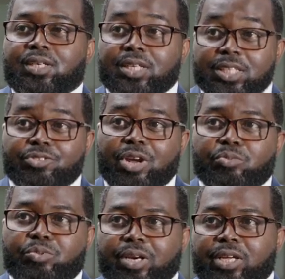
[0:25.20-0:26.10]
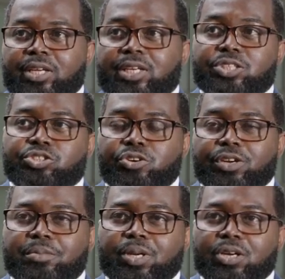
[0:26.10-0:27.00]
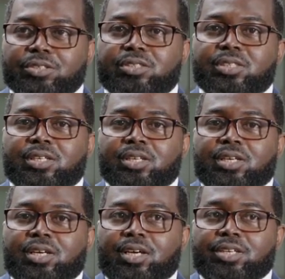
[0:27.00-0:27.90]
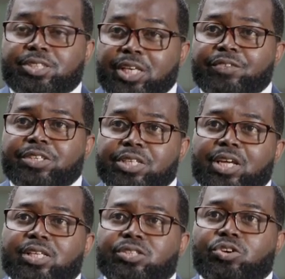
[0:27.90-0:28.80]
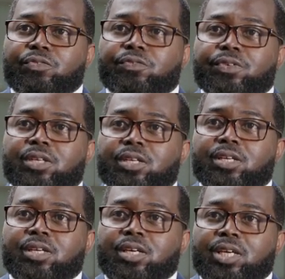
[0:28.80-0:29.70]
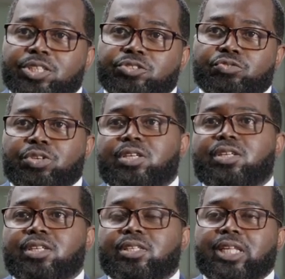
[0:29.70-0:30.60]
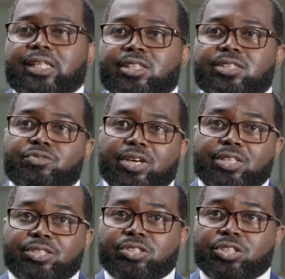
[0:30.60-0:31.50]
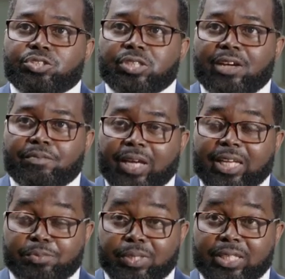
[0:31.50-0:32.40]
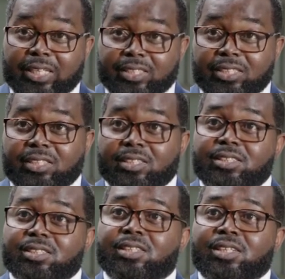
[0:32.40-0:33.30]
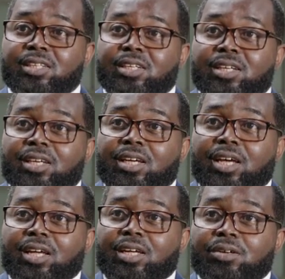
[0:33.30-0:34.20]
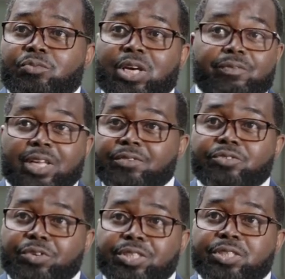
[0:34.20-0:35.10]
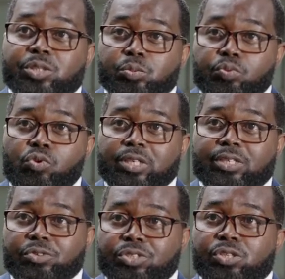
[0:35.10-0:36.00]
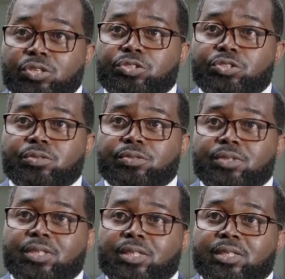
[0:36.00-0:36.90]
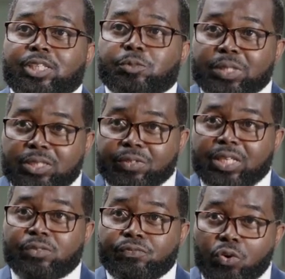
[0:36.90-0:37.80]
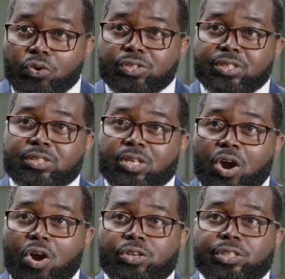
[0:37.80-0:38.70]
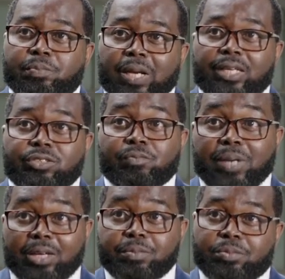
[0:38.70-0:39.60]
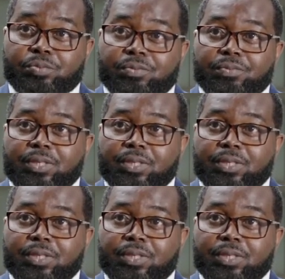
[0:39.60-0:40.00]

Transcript: It is groundbreaking and historic because in the 70 years of history that this great institution has been in existence, we have never written a report and a resolution that specifically focuses on the plight of black people.